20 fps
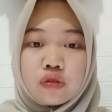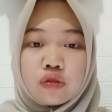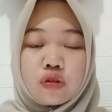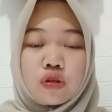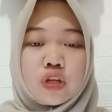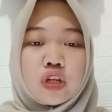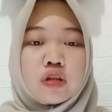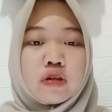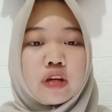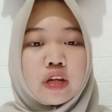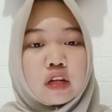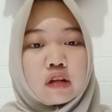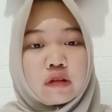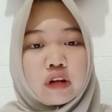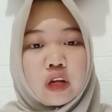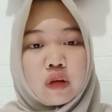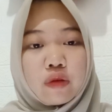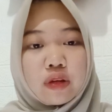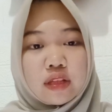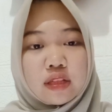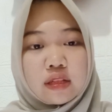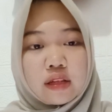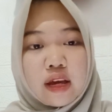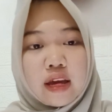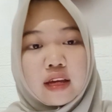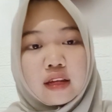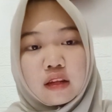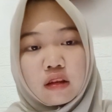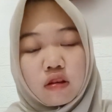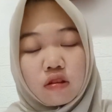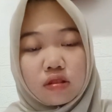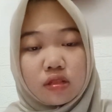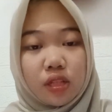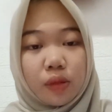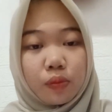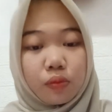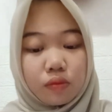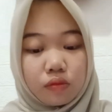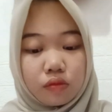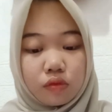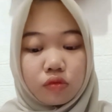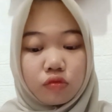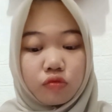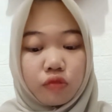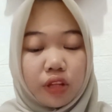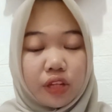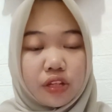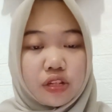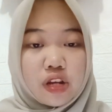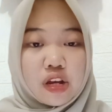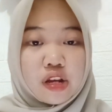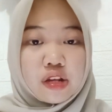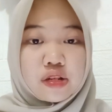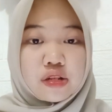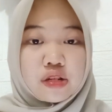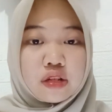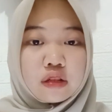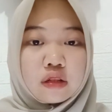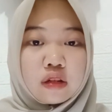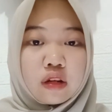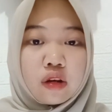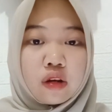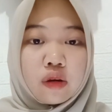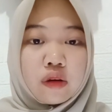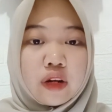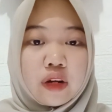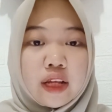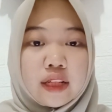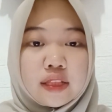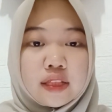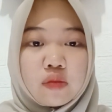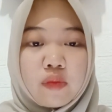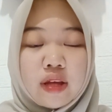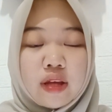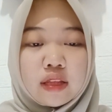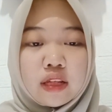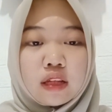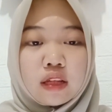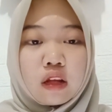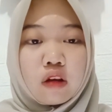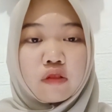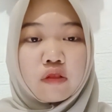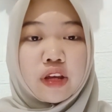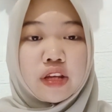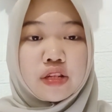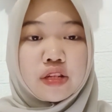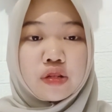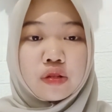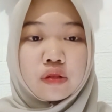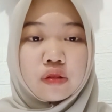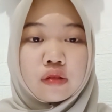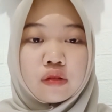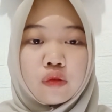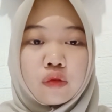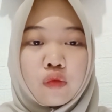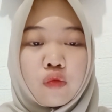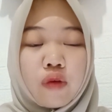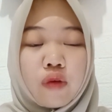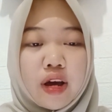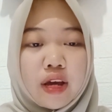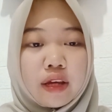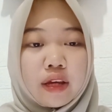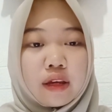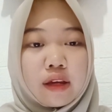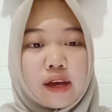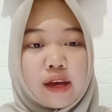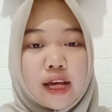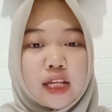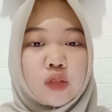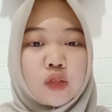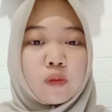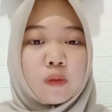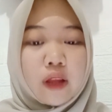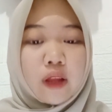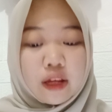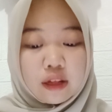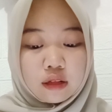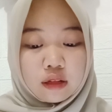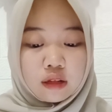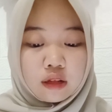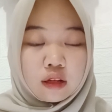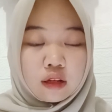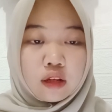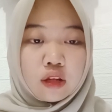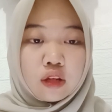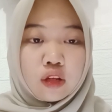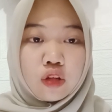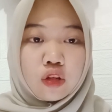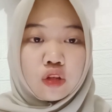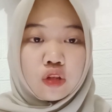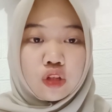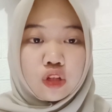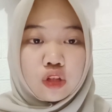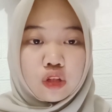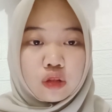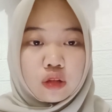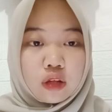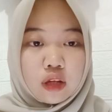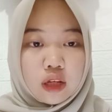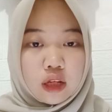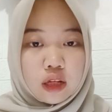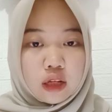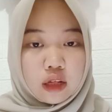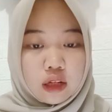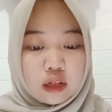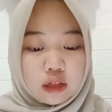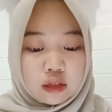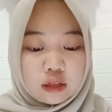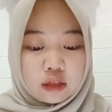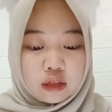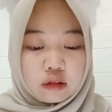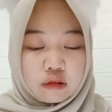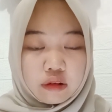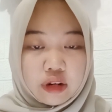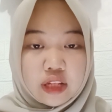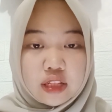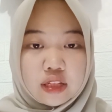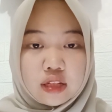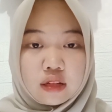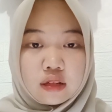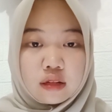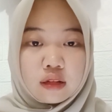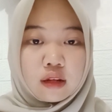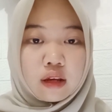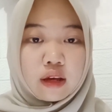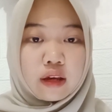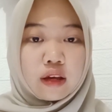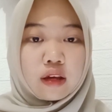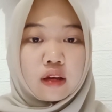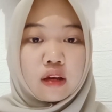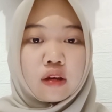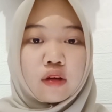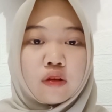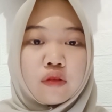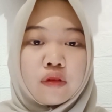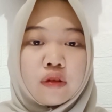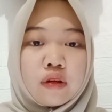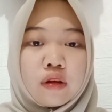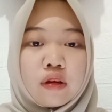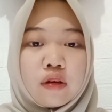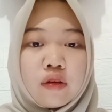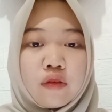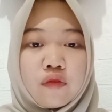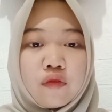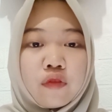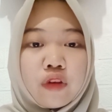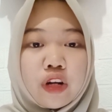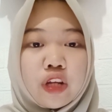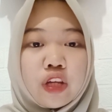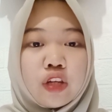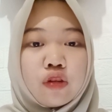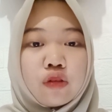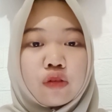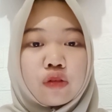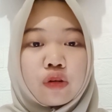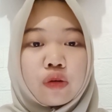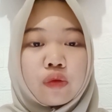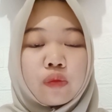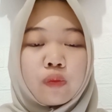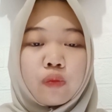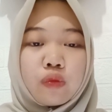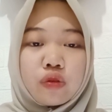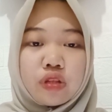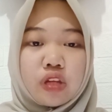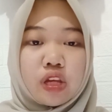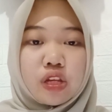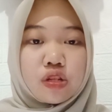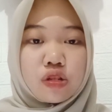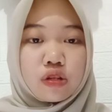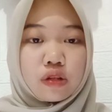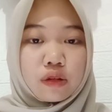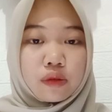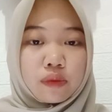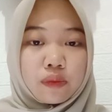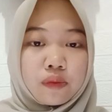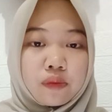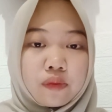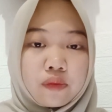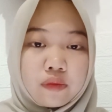do you agree with saying the conceptualization needs semantic knowledge? Why? Explain the reason for your position.